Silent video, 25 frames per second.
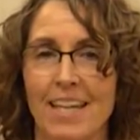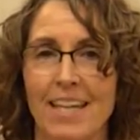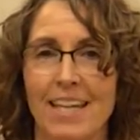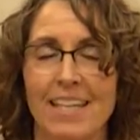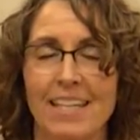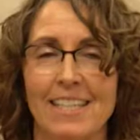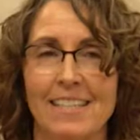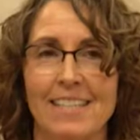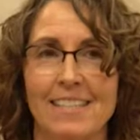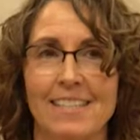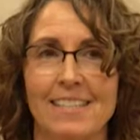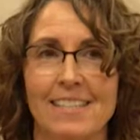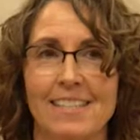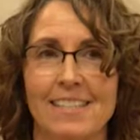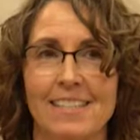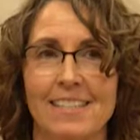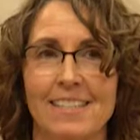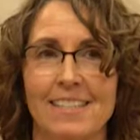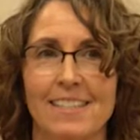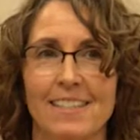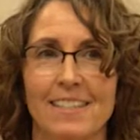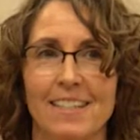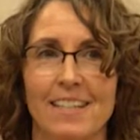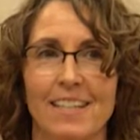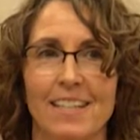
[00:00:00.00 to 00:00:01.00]
is
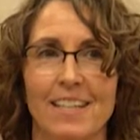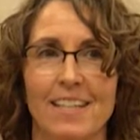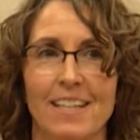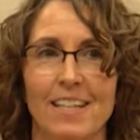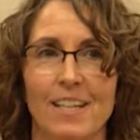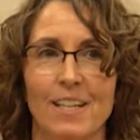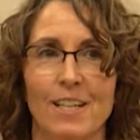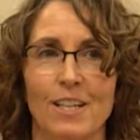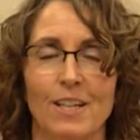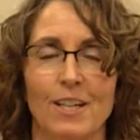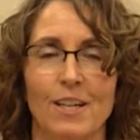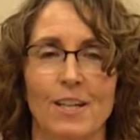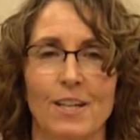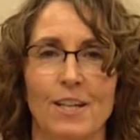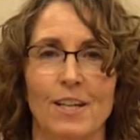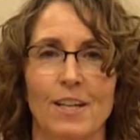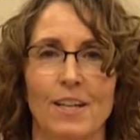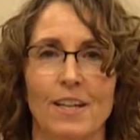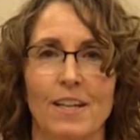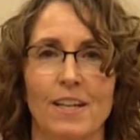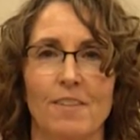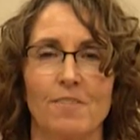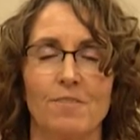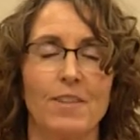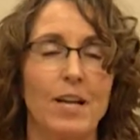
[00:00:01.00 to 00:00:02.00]

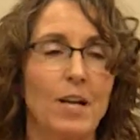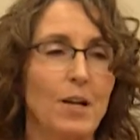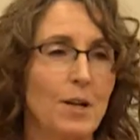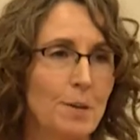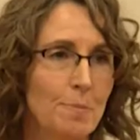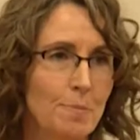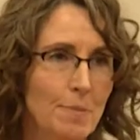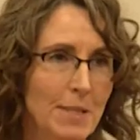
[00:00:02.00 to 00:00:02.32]
very